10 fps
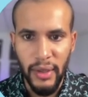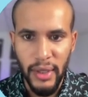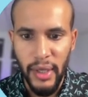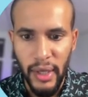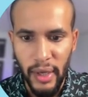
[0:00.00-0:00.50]

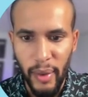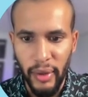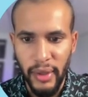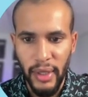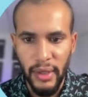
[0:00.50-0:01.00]
here
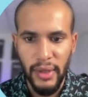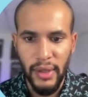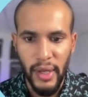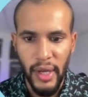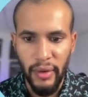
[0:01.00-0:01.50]
about this
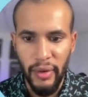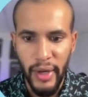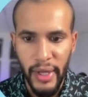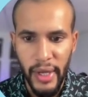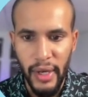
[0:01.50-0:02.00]
area right
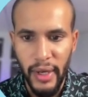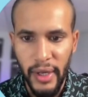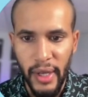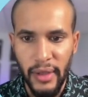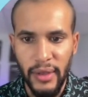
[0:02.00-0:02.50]
here
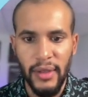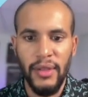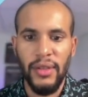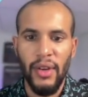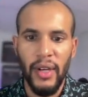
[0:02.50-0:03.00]
is the
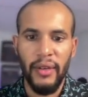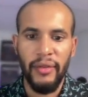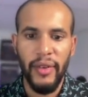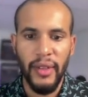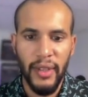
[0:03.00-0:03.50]
soccer
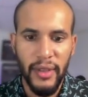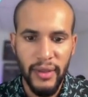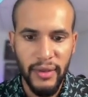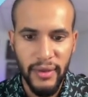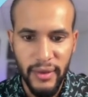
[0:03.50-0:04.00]
field.
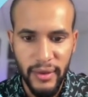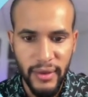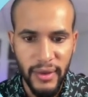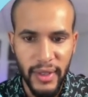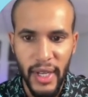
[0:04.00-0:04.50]

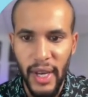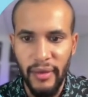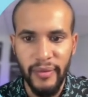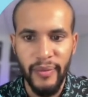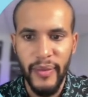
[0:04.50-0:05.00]
They
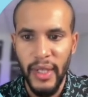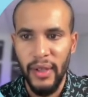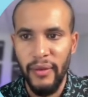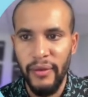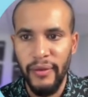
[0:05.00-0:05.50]
have
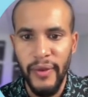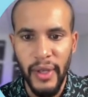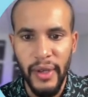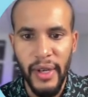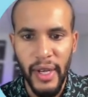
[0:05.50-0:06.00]
like a
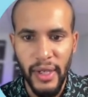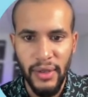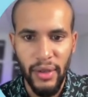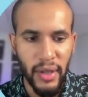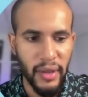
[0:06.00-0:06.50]
nice
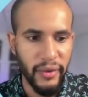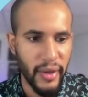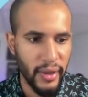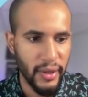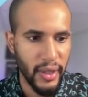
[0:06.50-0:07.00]
soccer
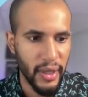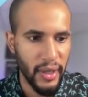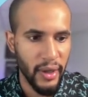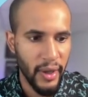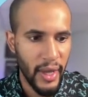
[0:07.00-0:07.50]
field
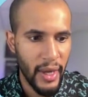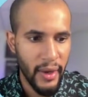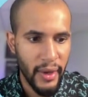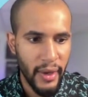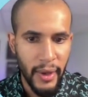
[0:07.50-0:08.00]
there
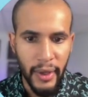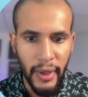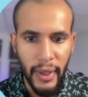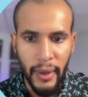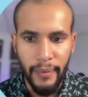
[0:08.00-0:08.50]

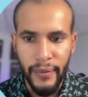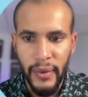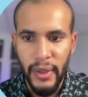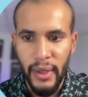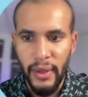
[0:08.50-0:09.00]

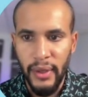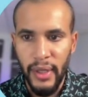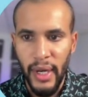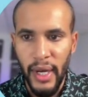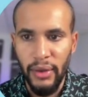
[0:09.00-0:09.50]

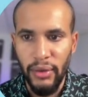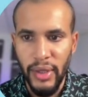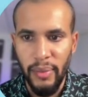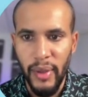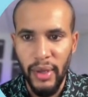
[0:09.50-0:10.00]
that I used
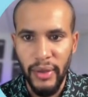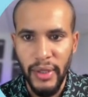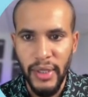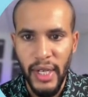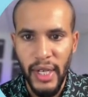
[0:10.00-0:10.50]
to play all the
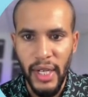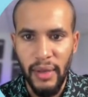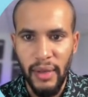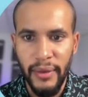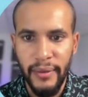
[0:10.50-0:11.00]
time.